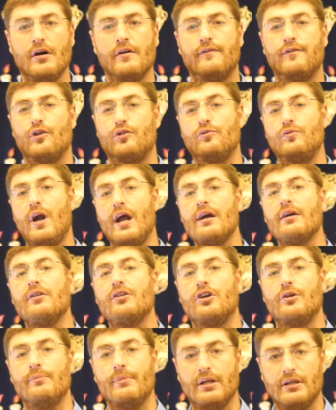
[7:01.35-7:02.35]
For
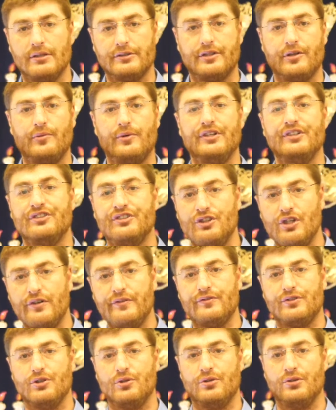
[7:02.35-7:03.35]
regular military
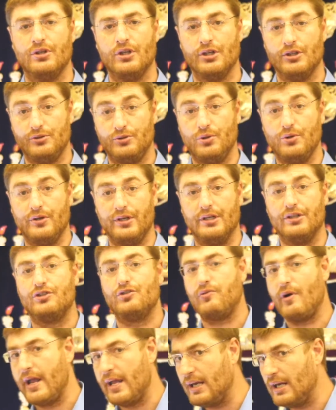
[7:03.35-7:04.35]
reserve duty,
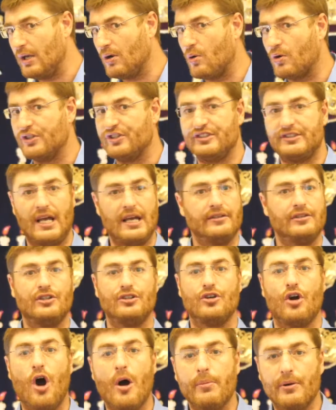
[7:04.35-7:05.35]
training, or
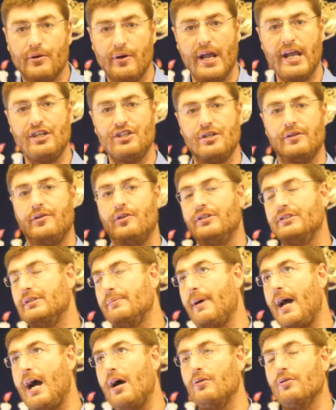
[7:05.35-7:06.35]
standard operation, there is
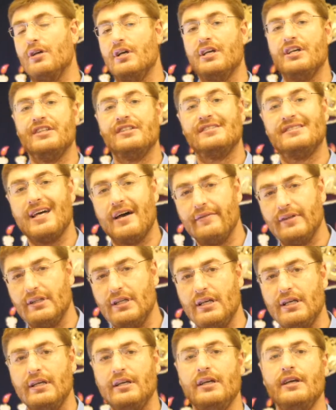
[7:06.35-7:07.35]
about
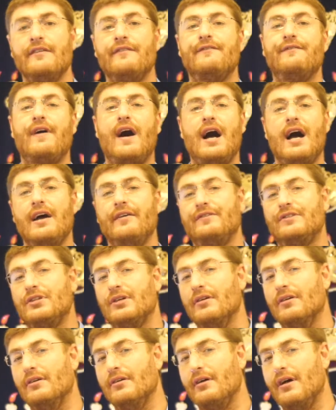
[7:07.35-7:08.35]
75
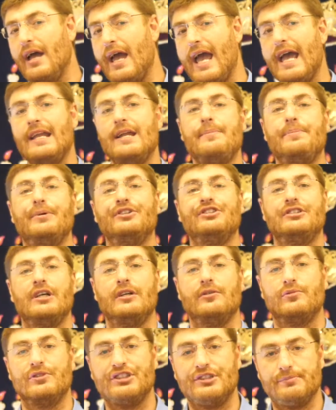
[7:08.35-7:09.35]
to
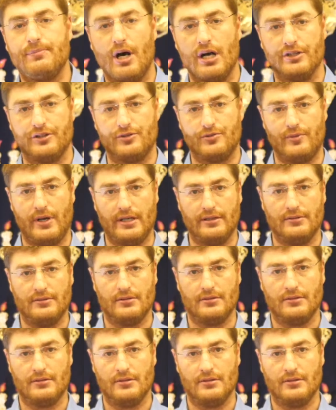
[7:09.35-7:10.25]
80% response rate.